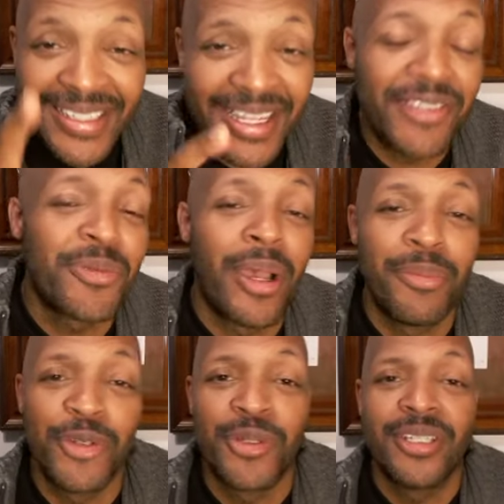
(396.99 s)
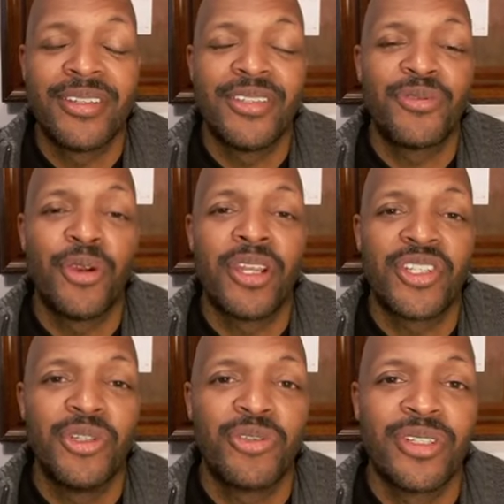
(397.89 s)
That's why I'm doing it. It's for our
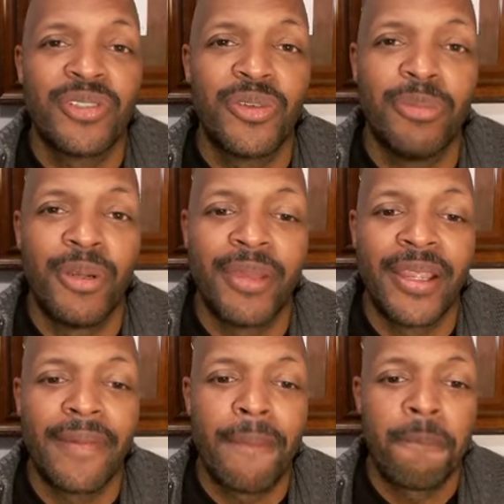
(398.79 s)
children. It's for Burbank.